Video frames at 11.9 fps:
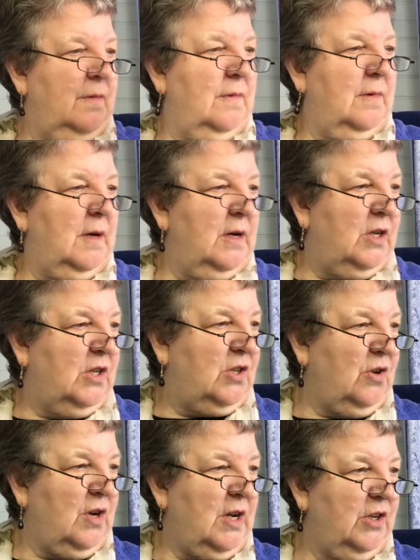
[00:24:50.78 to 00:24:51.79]
I just
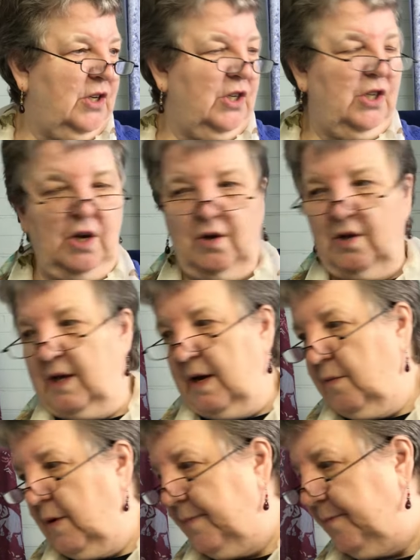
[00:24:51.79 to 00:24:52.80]
thought I'd just show you
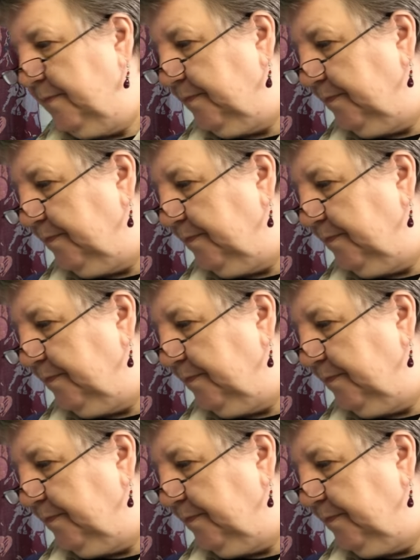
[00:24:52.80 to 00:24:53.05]
that one.